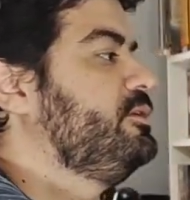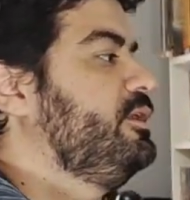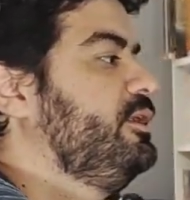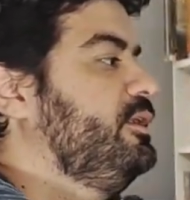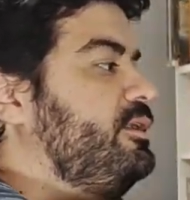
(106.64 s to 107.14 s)

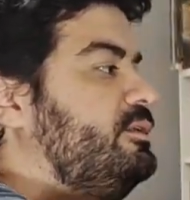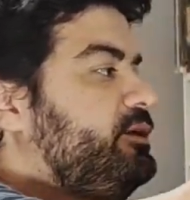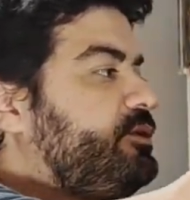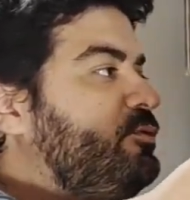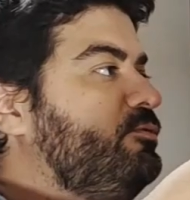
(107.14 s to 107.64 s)

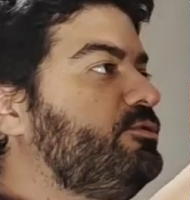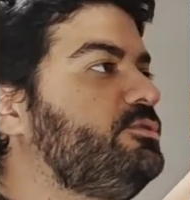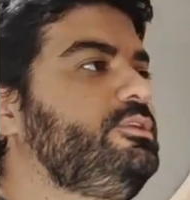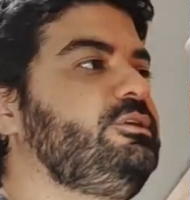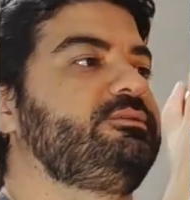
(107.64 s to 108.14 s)
The
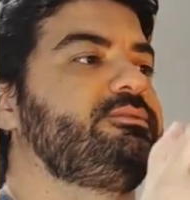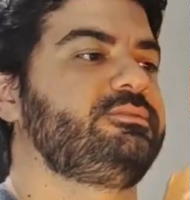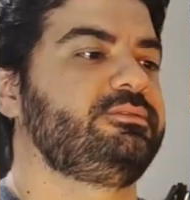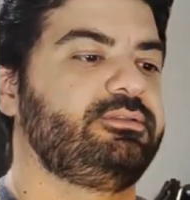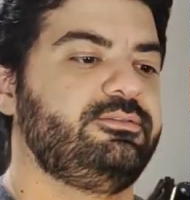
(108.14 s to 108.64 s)
cover
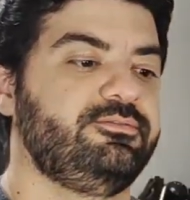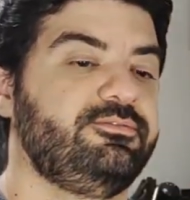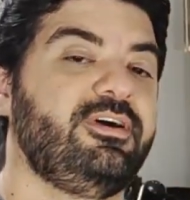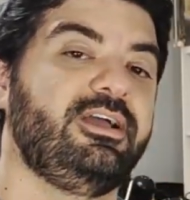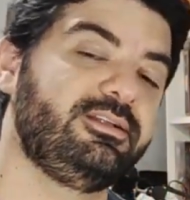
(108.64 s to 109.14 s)
is
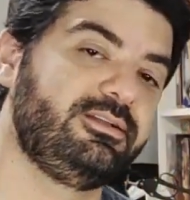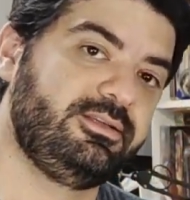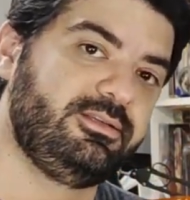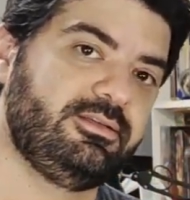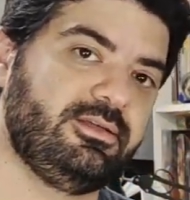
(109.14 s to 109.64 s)
finally